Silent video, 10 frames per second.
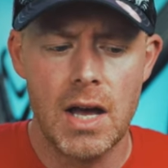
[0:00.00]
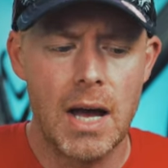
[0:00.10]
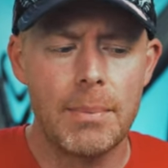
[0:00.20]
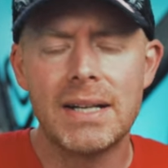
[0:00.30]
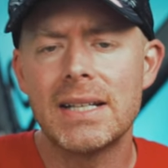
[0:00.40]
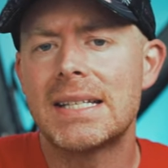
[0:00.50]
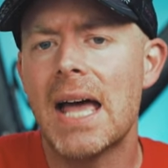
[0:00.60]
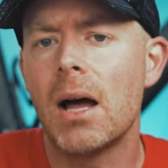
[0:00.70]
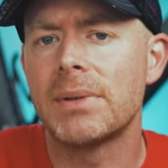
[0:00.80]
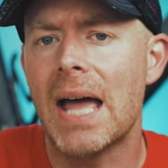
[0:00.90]
but it does
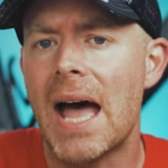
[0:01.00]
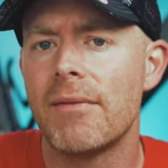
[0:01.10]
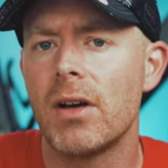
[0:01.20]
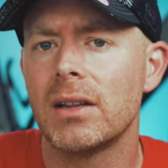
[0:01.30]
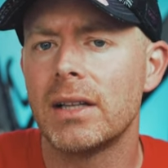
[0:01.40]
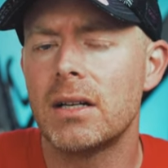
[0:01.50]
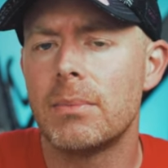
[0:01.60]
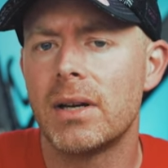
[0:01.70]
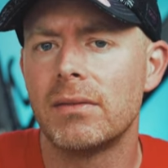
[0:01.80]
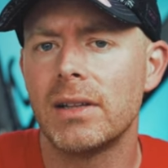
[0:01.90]
help to have a little
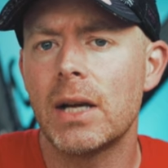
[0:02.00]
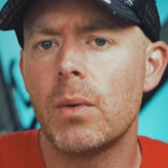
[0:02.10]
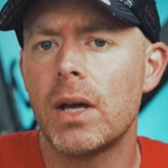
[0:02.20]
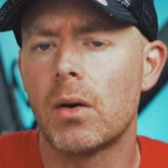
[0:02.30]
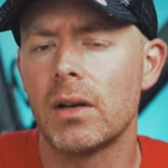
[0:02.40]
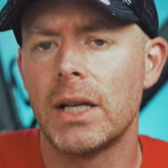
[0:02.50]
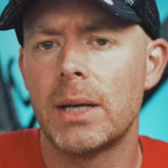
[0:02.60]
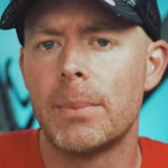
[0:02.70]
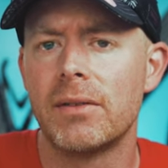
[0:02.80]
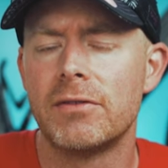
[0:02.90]
bit of liquid or a
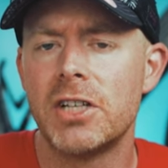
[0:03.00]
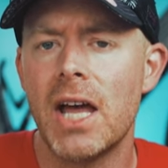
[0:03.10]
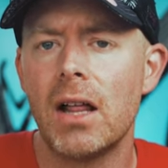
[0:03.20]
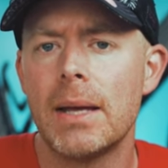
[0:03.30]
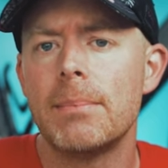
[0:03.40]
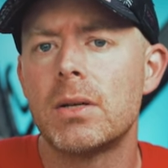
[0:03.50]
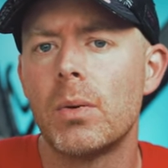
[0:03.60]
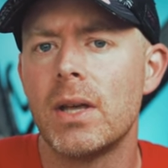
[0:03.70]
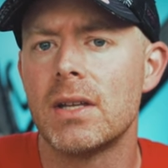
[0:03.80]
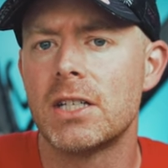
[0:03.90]
little bit of gel in
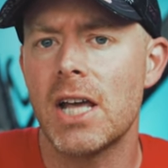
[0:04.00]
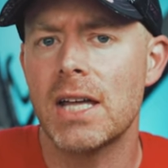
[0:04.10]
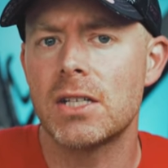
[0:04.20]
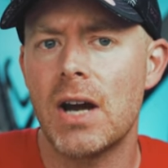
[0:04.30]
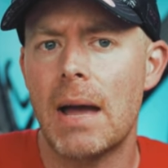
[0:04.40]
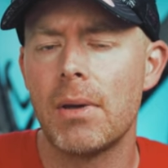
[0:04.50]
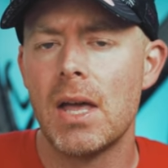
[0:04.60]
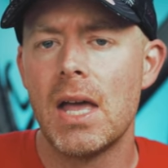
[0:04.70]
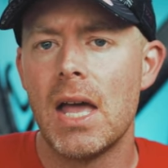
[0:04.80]
between the chest strap